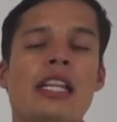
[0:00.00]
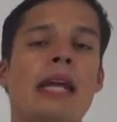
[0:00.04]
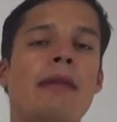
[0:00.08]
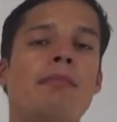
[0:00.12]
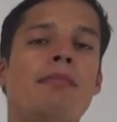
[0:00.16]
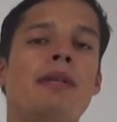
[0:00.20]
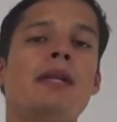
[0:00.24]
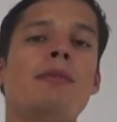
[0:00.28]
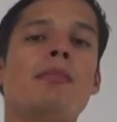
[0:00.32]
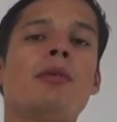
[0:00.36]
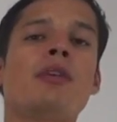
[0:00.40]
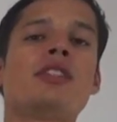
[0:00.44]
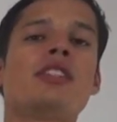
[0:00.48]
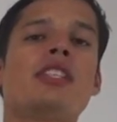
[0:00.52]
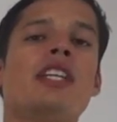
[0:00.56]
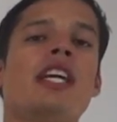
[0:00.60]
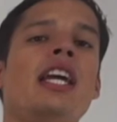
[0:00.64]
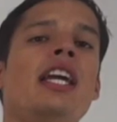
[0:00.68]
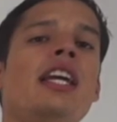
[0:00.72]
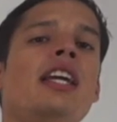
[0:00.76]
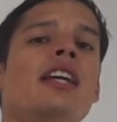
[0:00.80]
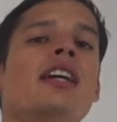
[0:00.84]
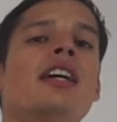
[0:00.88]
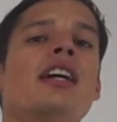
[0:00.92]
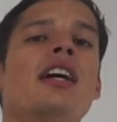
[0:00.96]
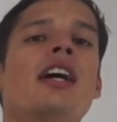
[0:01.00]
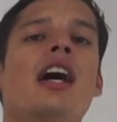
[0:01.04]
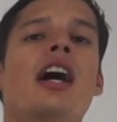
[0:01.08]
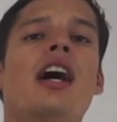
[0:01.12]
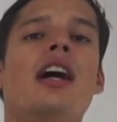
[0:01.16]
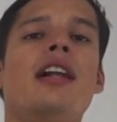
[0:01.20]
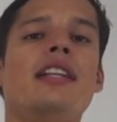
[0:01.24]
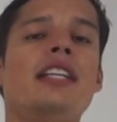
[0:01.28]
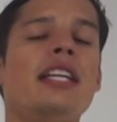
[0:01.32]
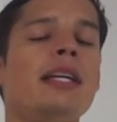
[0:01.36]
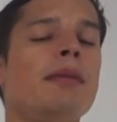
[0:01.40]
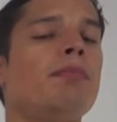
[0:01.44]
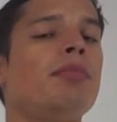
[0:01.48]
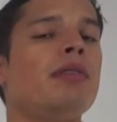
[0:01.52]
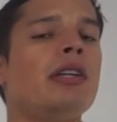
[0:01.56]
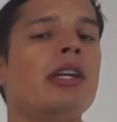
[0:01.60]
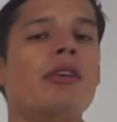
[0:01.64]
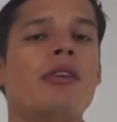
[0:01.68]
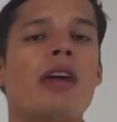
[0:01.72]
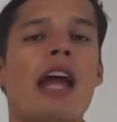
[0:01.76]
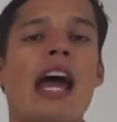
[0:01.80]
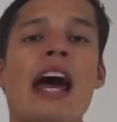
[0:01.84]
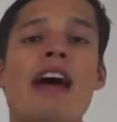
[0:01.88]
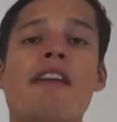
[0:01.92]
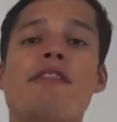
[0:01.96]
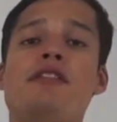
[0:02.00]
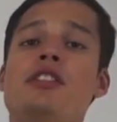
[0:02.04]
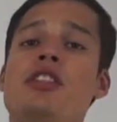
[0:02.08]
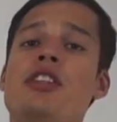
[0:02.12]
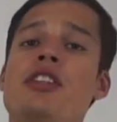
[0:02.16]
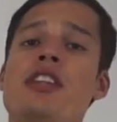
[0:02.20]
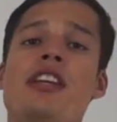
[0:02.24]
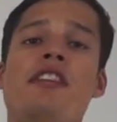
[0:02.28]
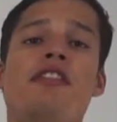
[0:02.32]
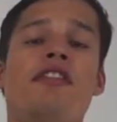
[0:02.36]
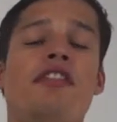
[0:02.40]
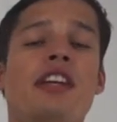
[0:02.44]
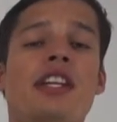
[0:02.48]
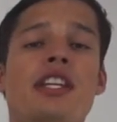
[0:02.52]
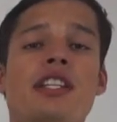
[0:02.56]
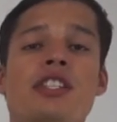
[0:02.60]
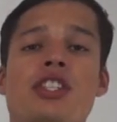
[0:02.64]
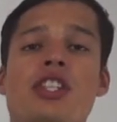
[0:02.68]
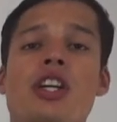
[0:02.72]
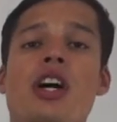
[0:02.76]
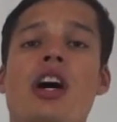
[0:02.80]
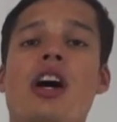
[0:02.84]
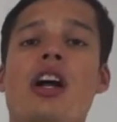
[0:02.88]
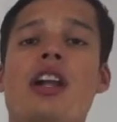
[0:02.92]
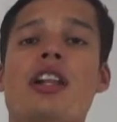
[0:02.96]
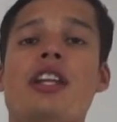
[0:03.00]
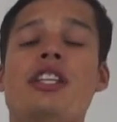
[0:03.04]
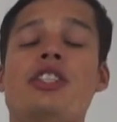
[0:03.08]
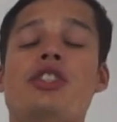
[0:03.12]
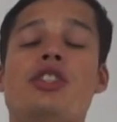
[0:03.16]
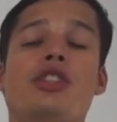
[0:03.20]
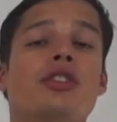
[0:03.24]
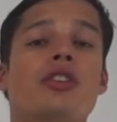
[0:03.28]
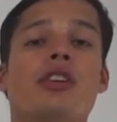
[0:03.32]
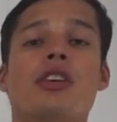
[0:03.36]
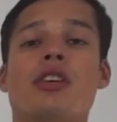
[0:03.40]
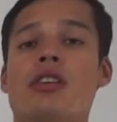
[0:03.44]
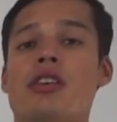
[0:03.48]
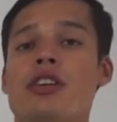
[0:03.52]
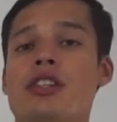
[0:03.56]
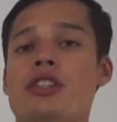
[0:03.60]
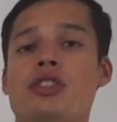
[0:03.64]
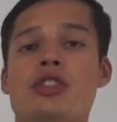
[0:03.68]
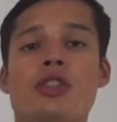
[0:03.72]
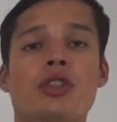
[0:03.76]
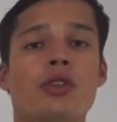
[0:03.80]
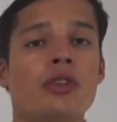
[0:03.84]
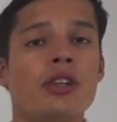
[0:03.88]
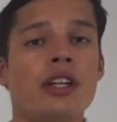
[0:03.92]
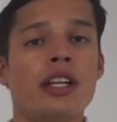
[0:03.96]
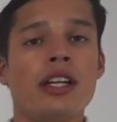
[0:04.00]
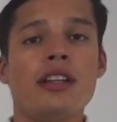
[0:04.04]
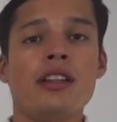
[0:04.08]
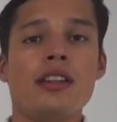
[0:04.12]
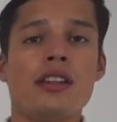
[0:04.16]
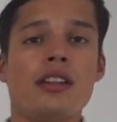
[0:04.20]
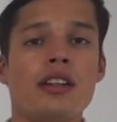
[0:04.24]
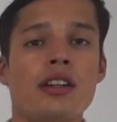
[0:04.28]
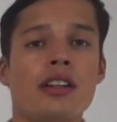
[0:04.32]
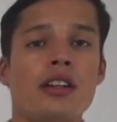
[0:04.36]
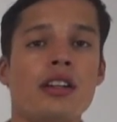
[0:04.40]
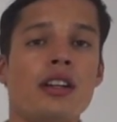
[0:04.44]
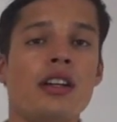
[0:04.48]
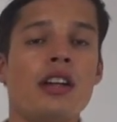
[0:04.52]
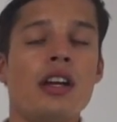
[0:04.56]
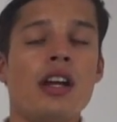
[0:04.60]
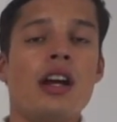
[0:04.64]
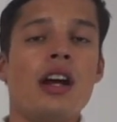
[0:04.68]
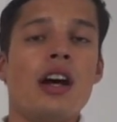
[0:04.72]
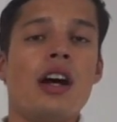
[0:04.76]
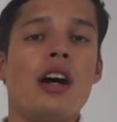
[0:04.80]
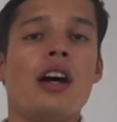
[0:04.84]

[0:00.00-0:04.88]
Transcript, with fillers: that people take a leap year after they finish college or during their